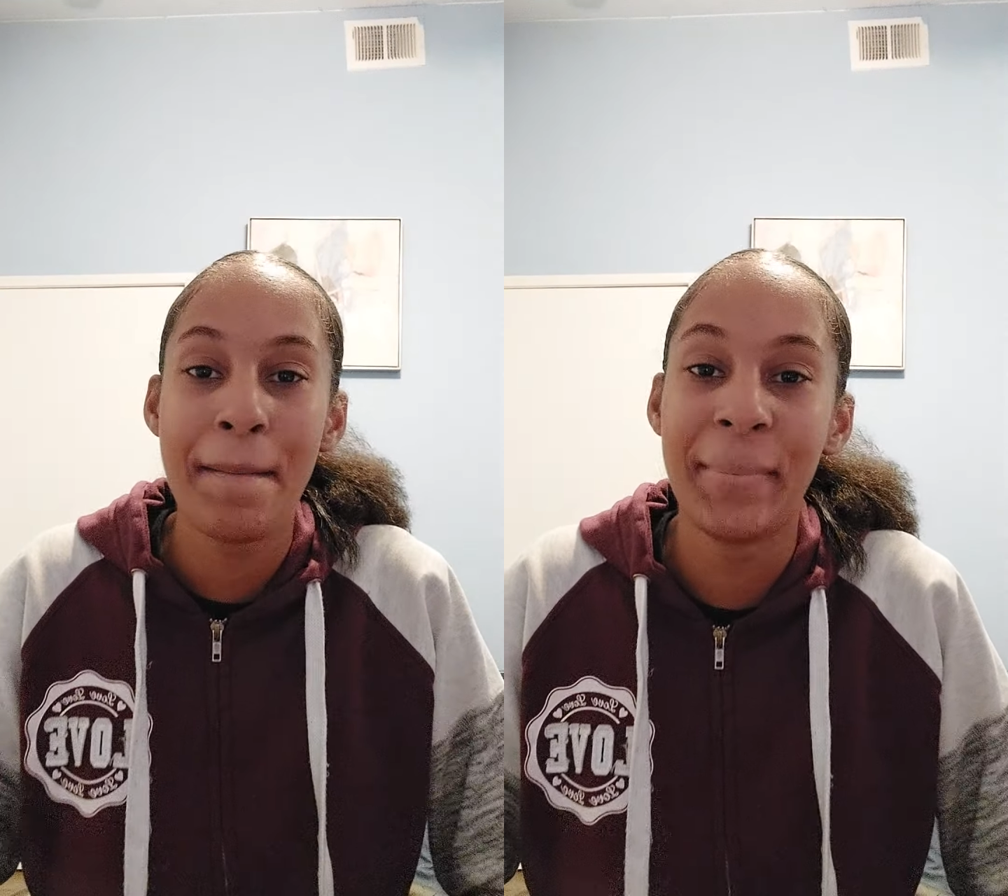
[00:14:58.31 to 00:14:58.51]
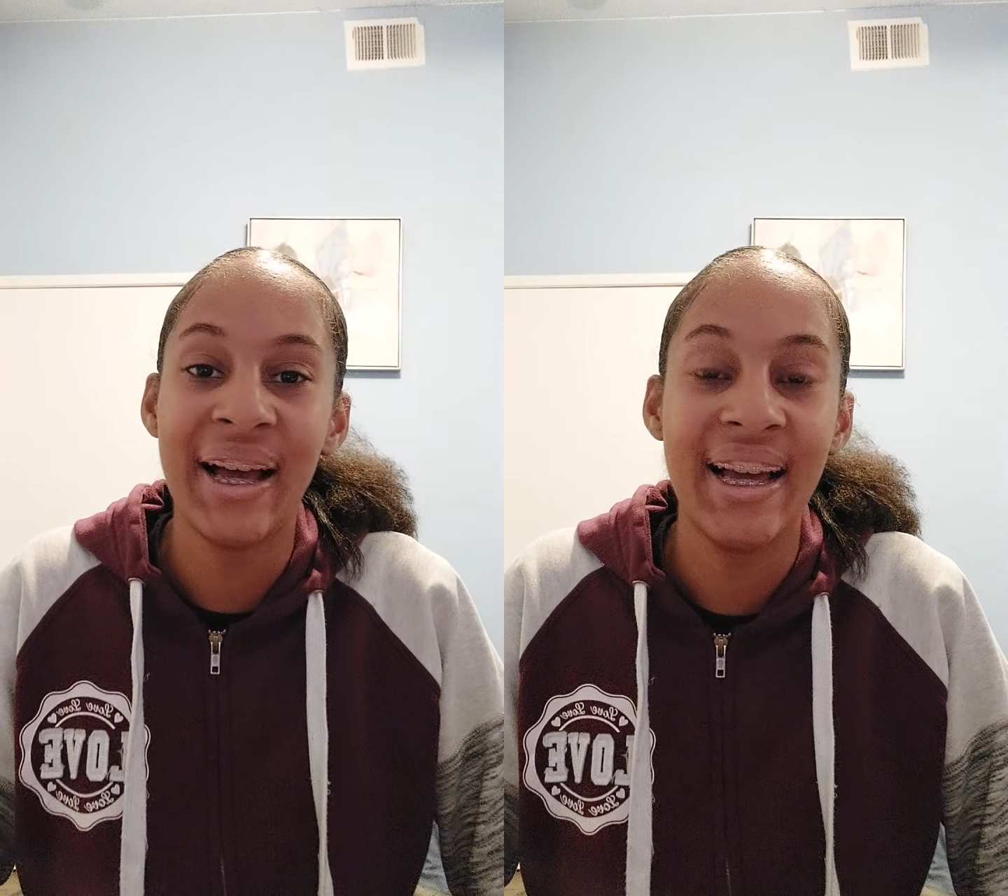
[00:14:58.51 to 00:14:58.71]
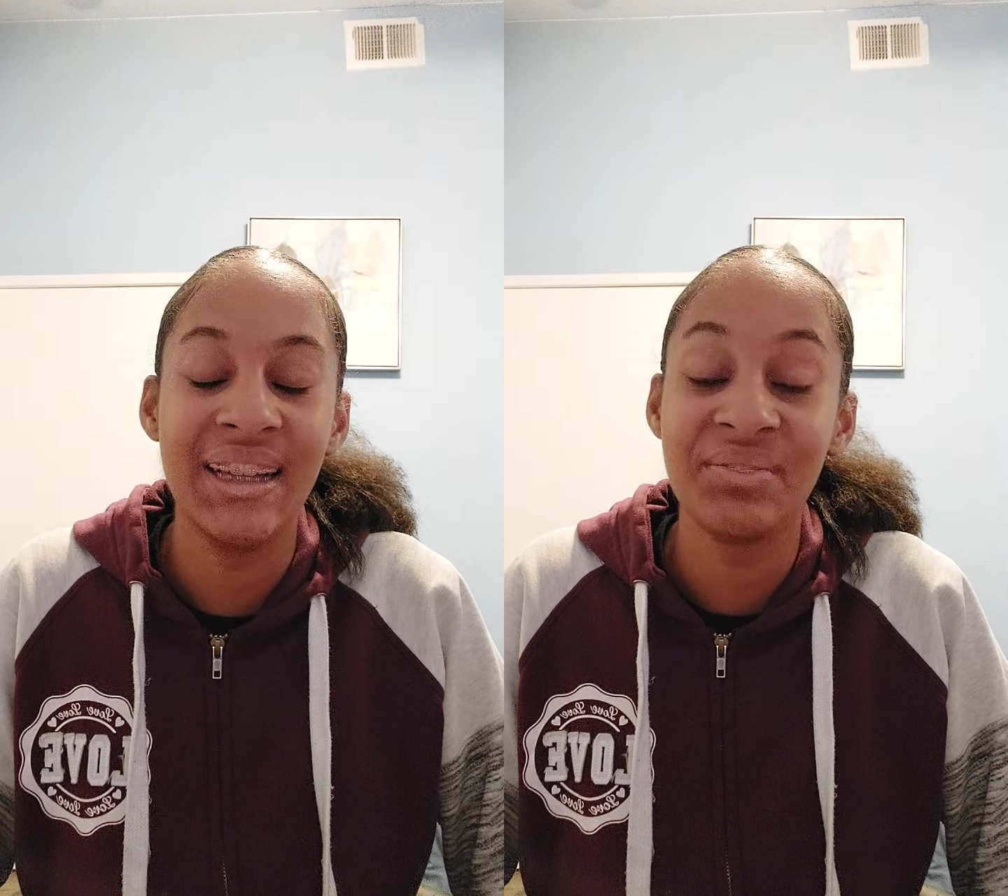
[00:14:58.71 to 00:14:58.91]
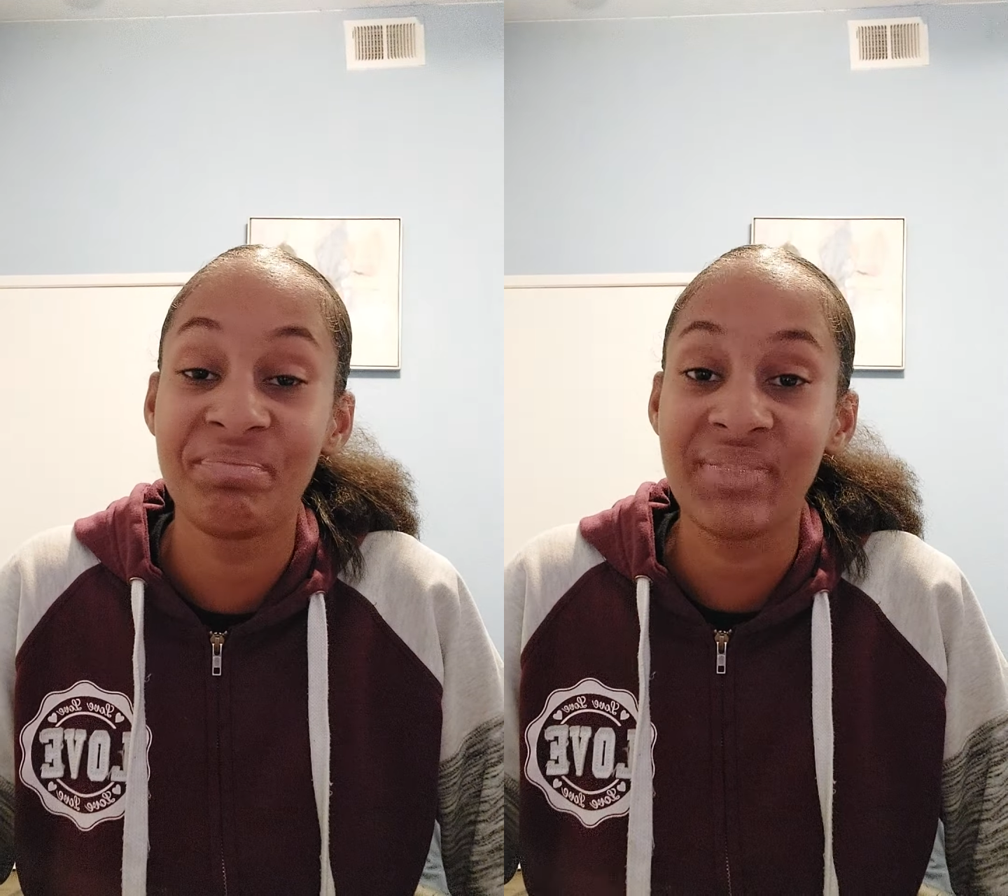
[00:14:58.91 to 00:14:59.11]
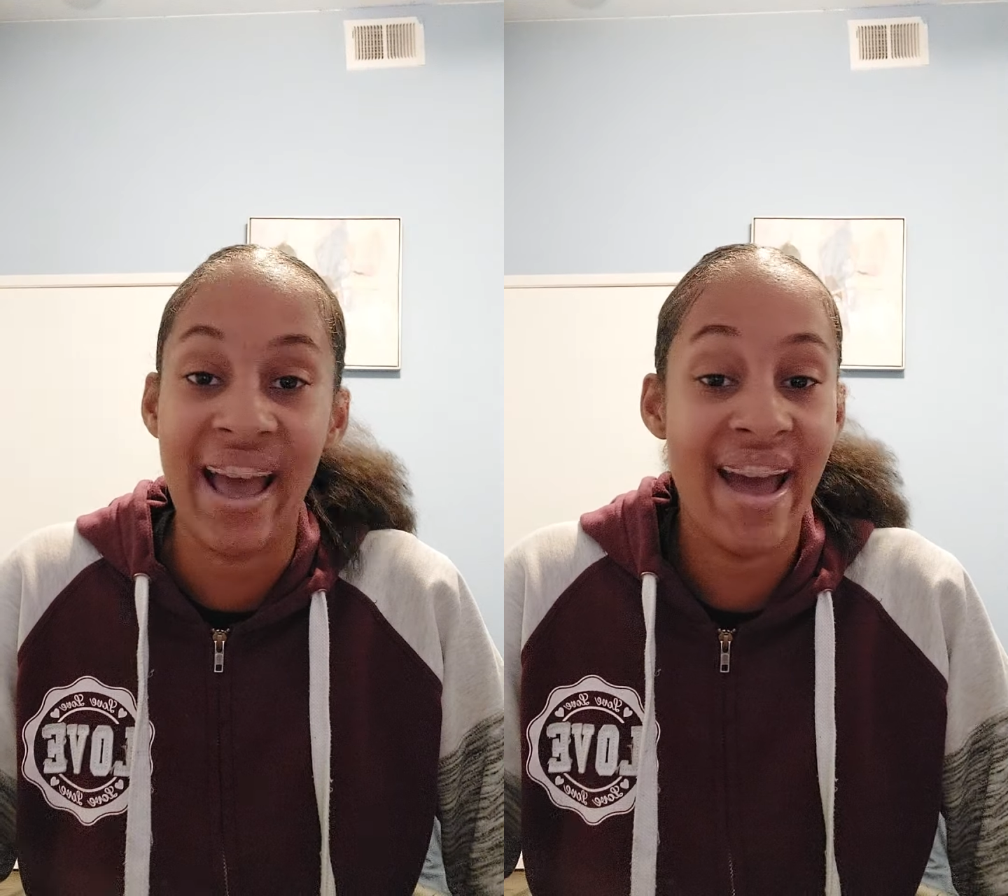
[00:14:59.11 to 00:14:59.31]
But
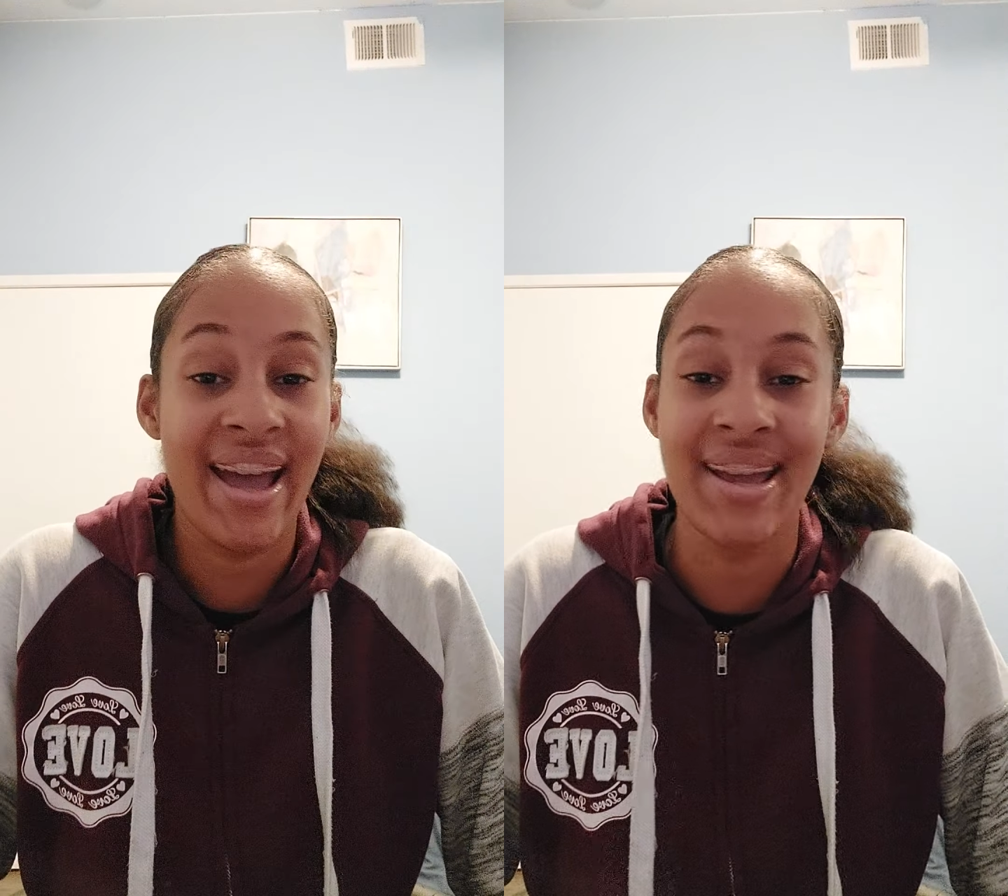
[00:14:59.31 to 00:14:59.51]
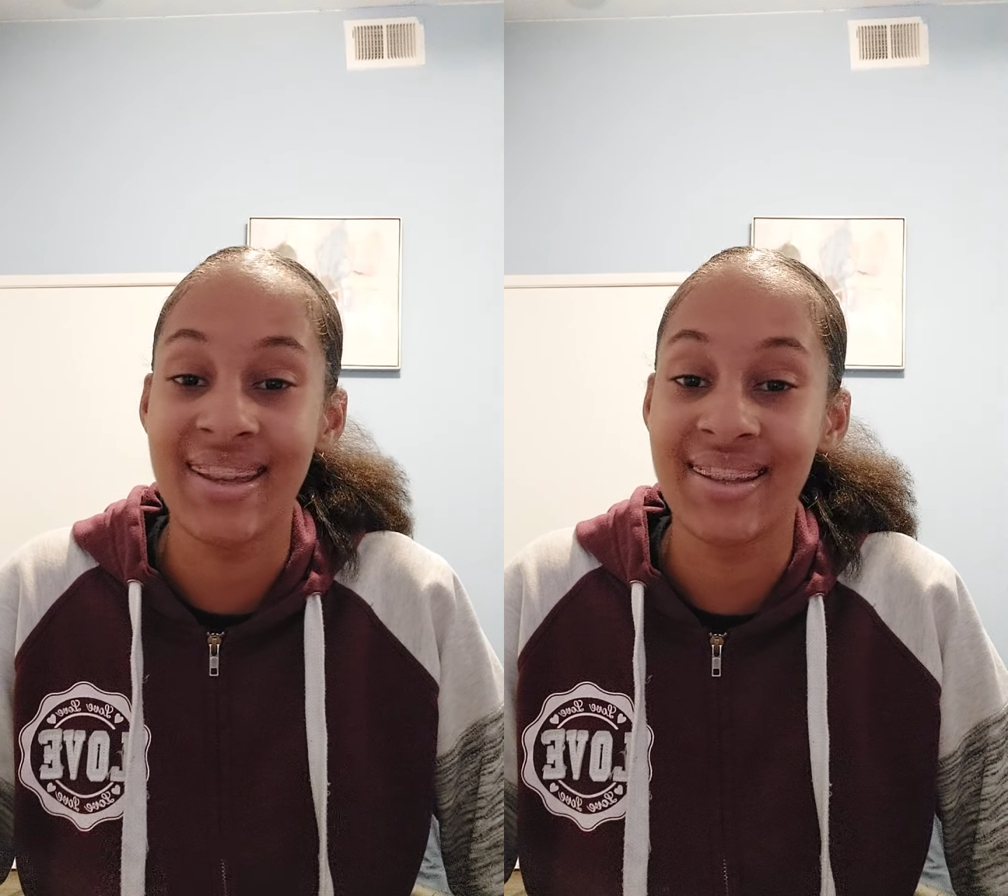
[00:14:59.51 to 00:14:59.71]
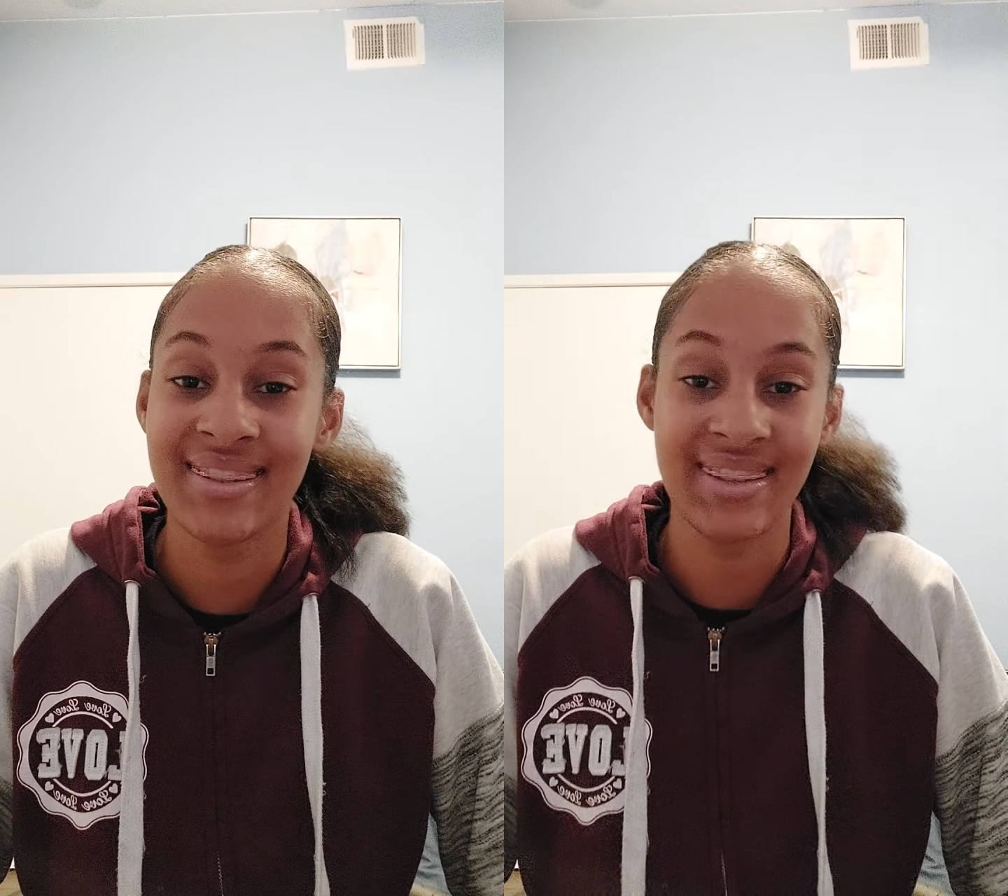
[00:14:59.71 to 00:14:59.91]
hey,